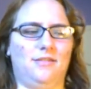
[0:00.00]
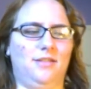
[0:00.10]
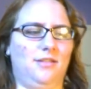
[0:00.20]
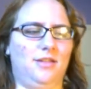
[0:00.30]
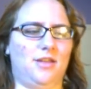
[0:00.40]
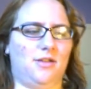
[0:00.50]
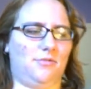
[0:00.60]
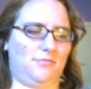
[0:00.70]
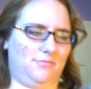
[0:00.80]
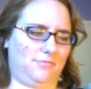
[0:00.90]
Like,
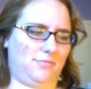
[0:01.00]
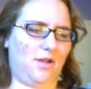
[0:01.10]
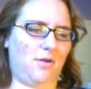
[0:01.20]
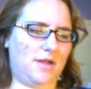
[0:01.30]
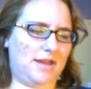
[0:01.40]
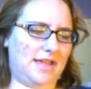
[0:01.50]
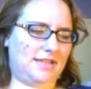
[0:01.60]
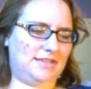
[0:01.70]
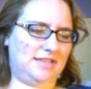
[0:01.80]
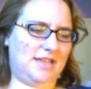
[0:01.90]
you know, go
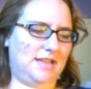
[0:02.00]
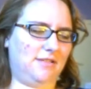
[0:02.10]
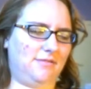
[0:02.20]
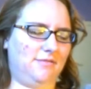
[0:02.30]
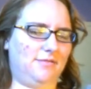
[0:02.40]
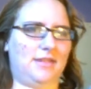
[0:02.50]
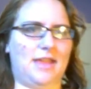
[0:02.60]
on Etsy,